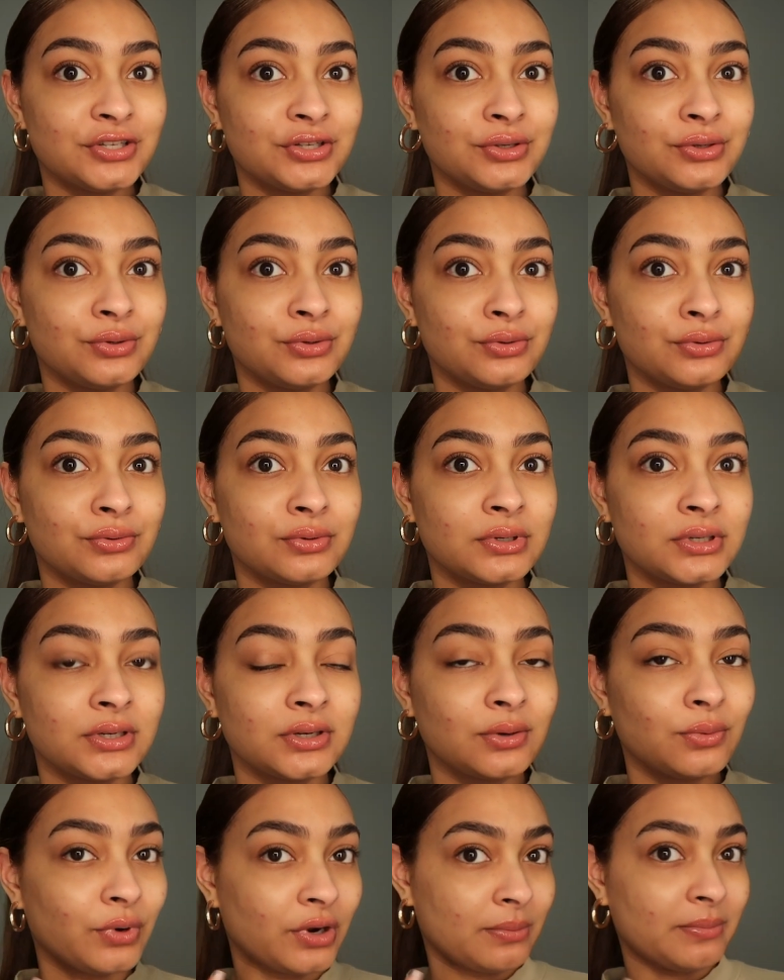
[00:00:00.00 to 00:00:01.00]
to
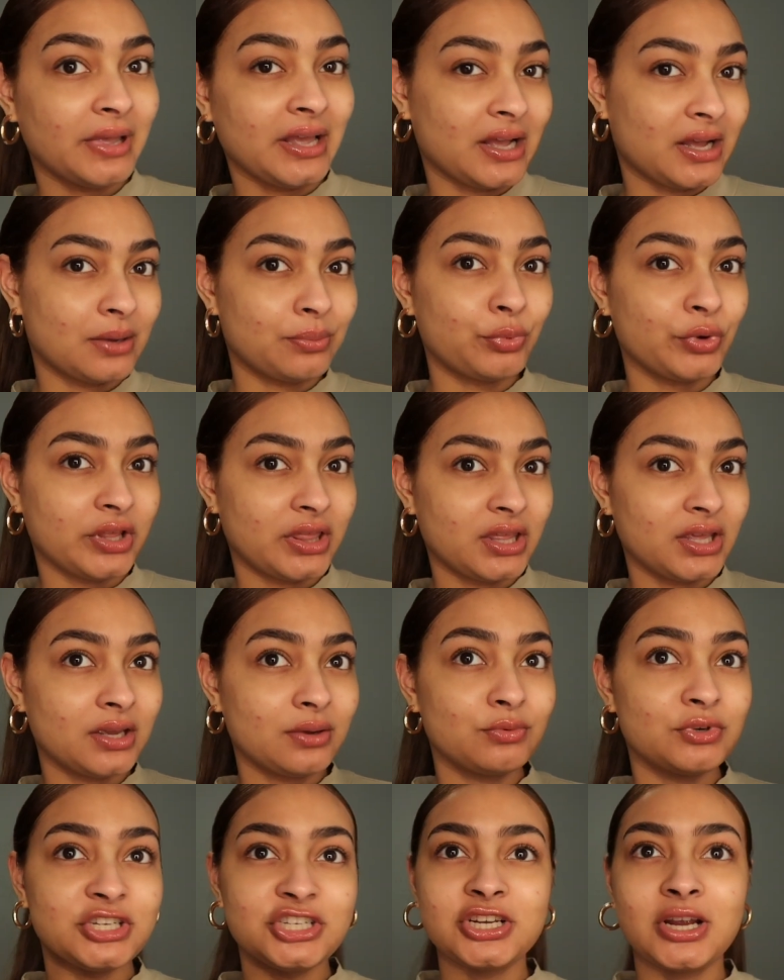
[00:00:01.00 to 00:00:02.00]
wear makeup with it,
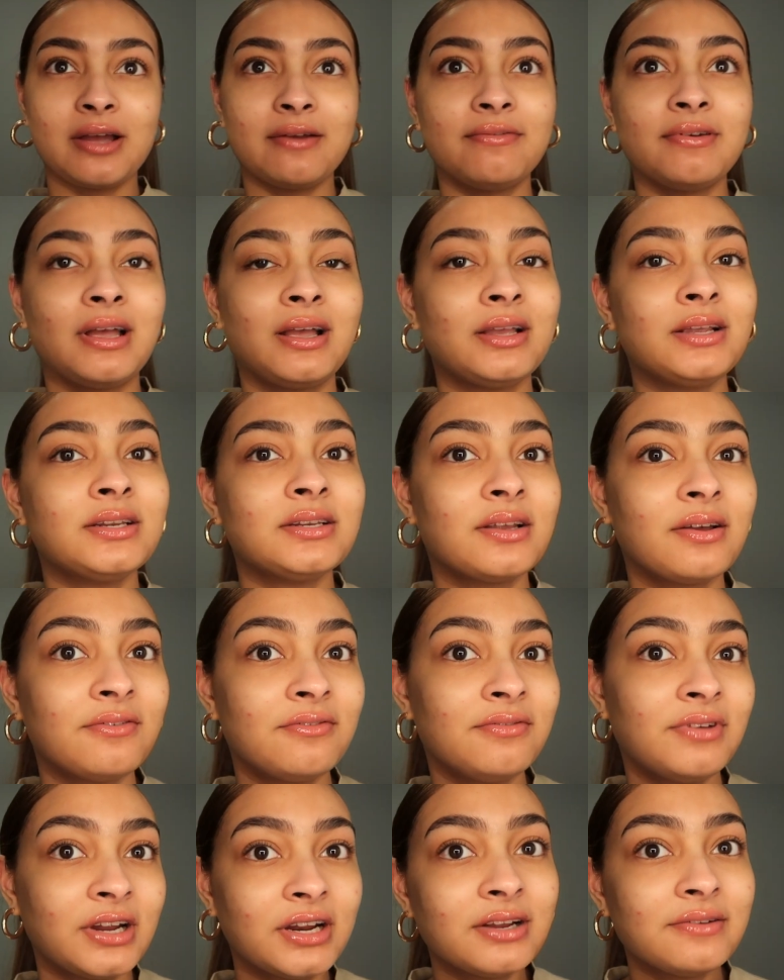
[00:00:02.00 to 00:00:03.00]
which I find
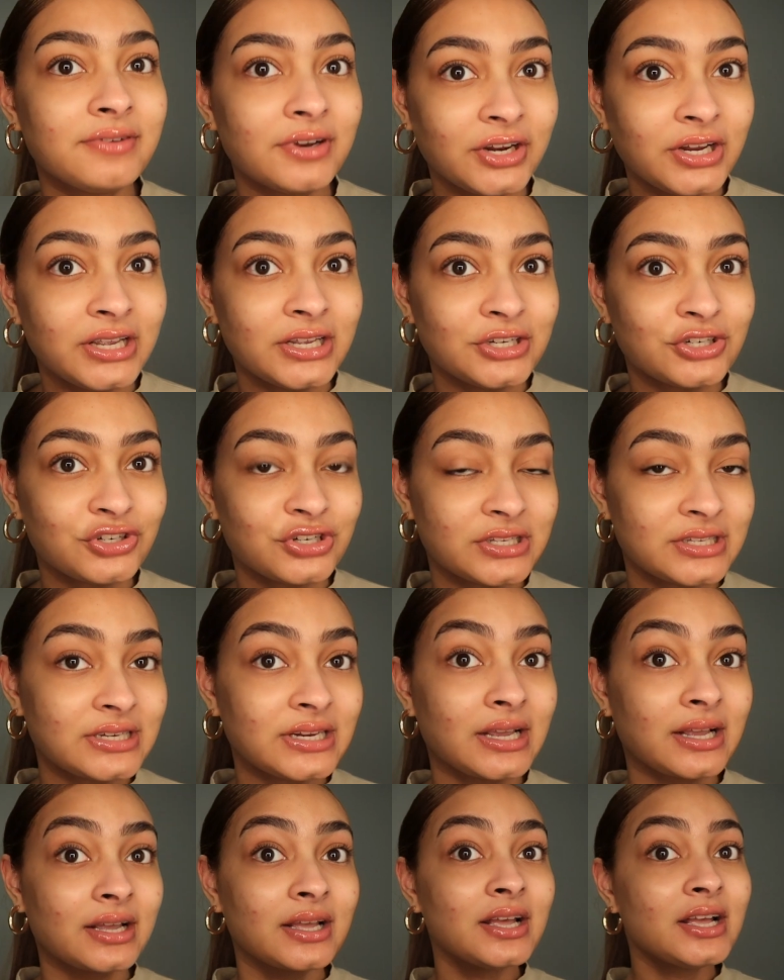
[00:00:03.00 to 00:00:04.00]
very, very
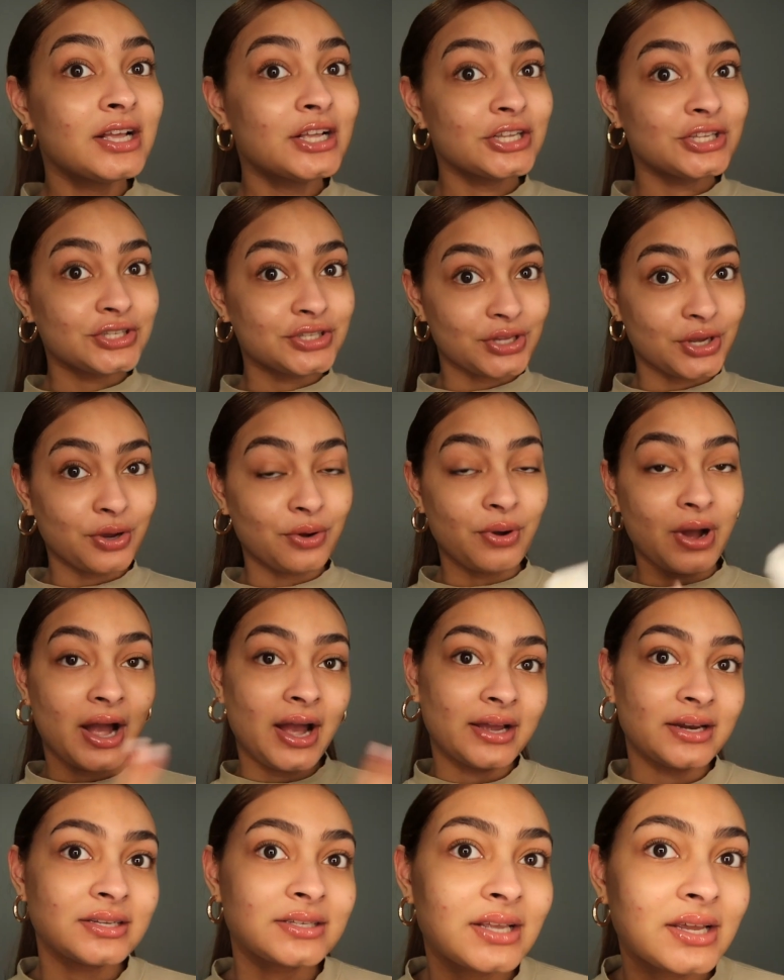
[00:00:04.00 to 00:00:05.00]
interesting. So
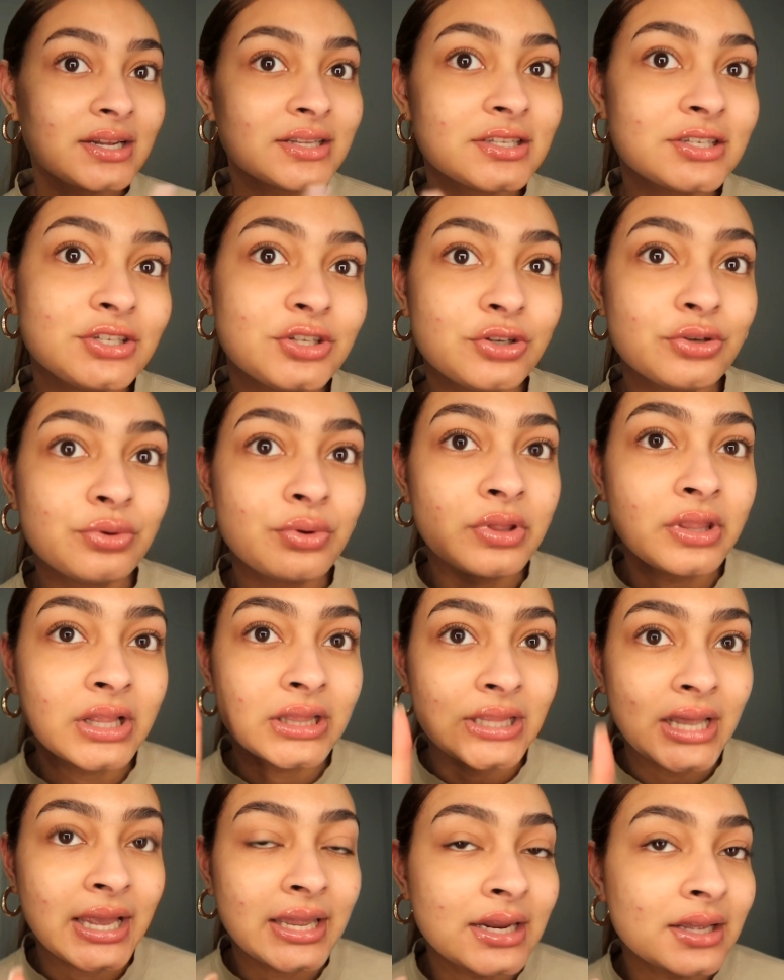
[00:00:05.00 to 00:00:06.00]
I decided to do the
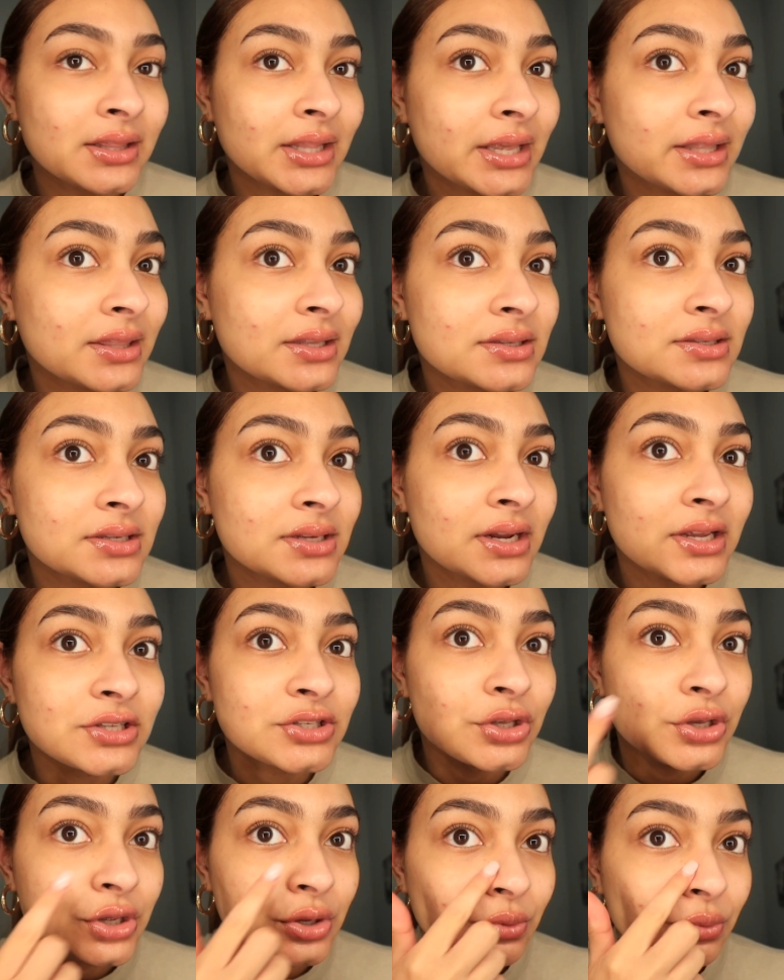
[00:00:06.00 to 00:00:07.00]
lighting like this today
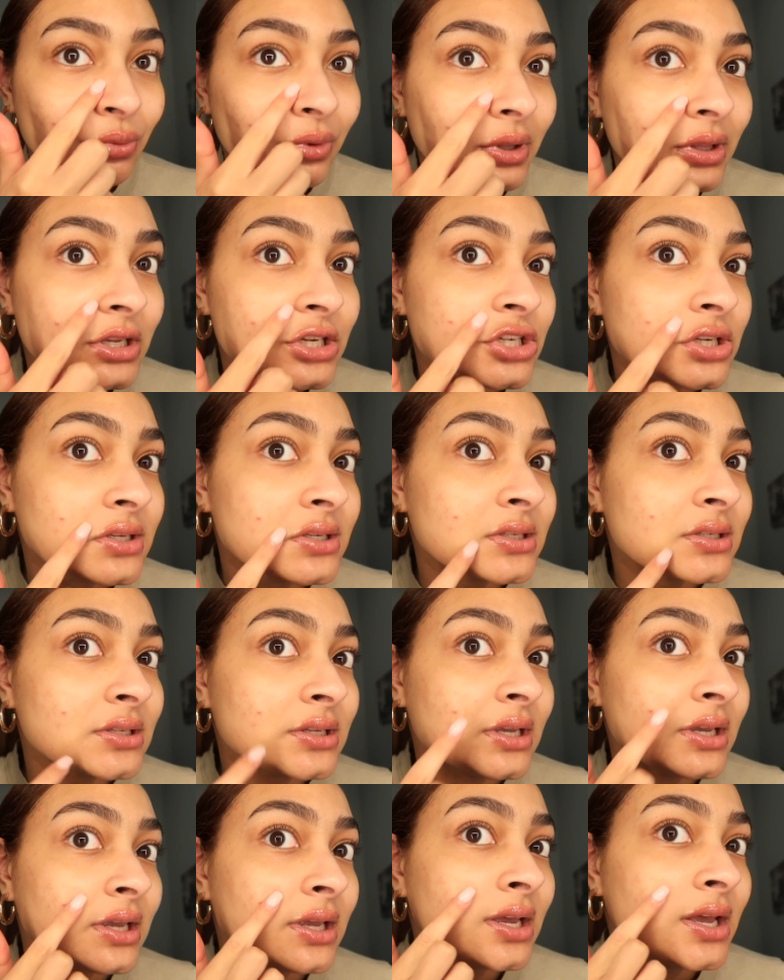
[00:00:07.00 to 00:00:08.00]
so you can really just
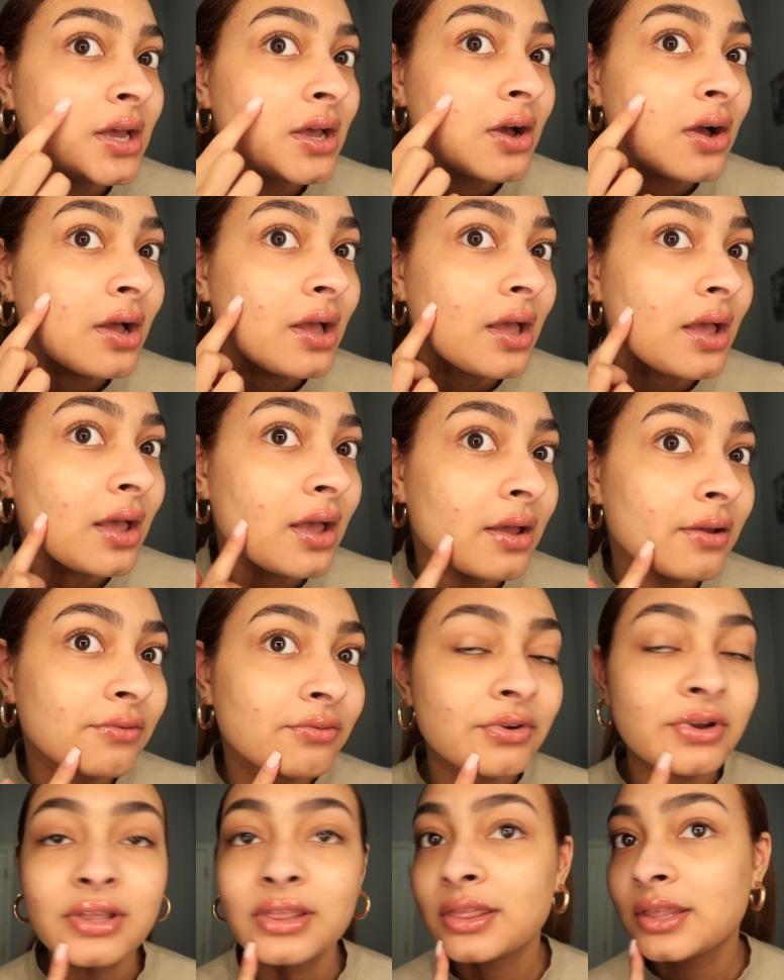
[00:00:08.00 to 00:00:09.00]
see
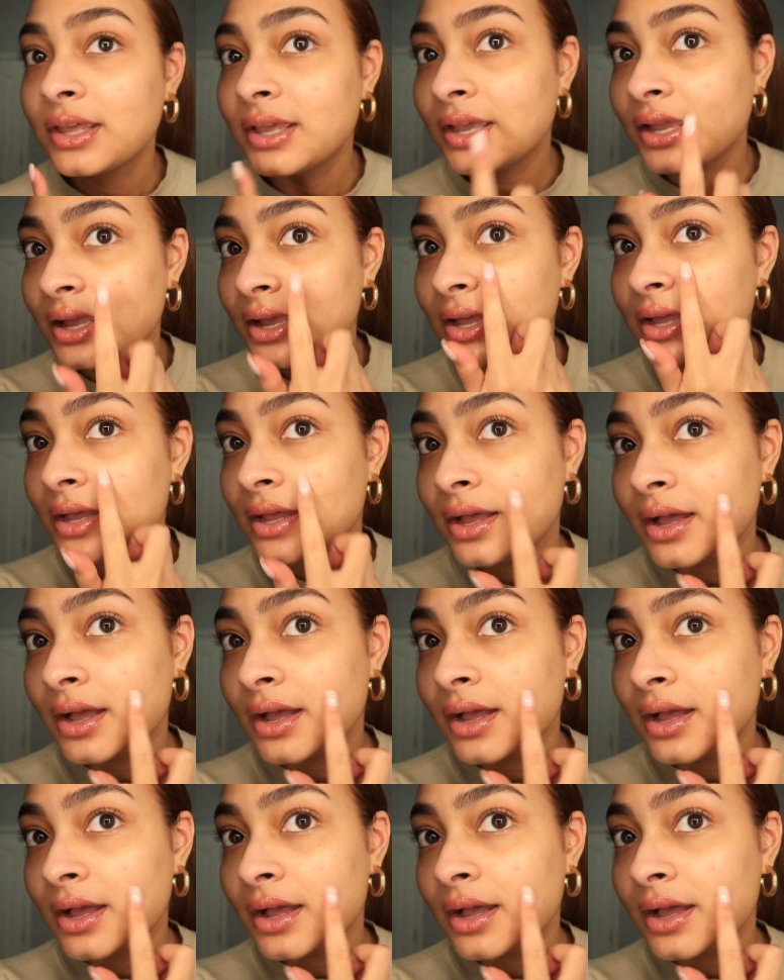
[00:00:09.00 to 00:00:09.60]
everything.